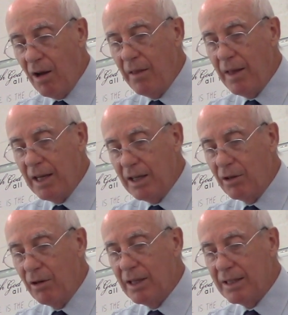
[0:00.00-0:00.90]
that he
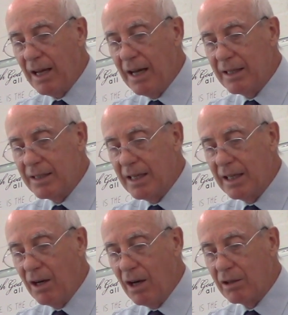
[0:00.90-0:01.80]
turned aside to see,
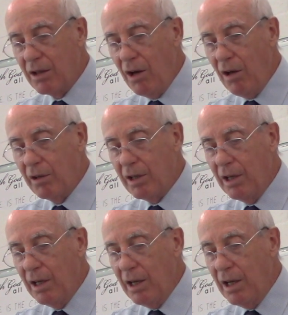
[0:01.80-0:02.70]
God called
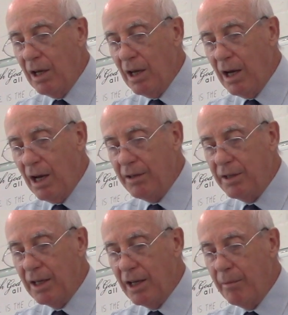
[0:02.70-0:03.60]
unto
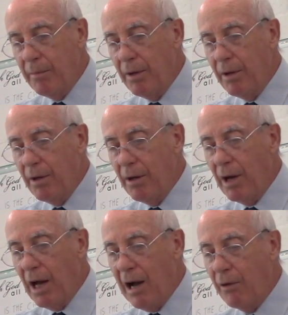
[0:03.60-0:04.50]
him
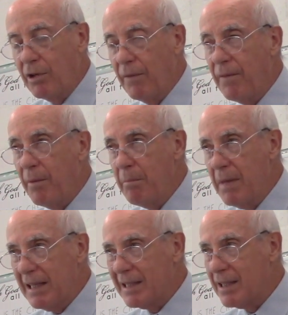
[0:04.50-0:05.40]
out of the
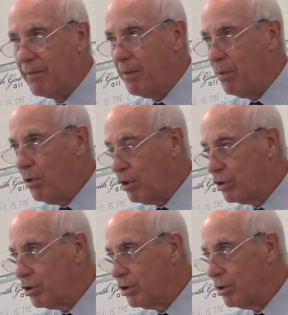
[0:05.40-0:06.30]
midst of the
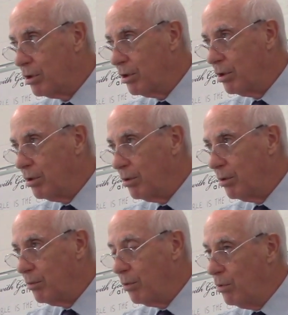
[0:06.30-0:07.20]
bush.
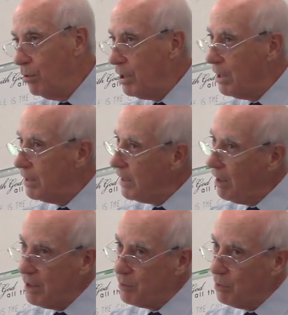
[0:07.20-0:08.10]
Well, who did it tell
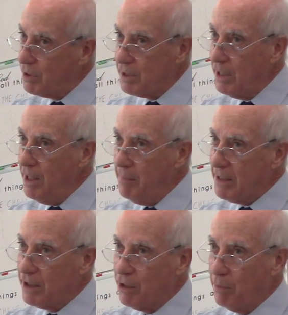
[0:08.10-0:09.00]
us was in the
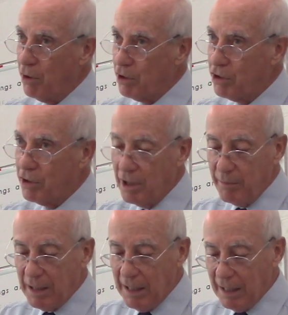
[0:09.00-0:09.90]
midst of the bush at the
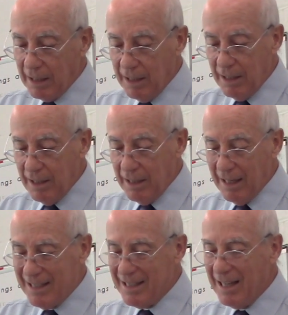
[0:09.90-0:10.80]
beginning?
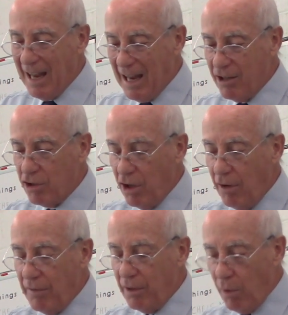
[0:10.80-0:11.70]
It's the angel
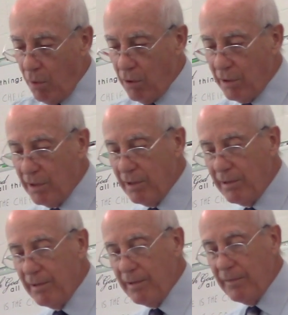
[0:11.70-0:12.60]
of the Lord.
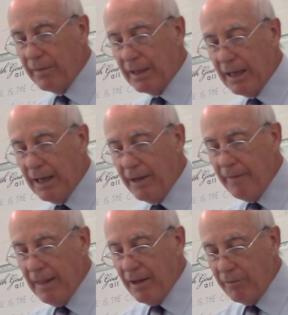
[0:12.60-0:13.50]
Okay?
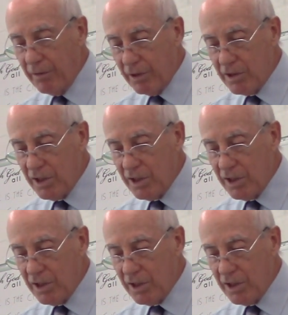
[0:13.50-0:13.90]
Verse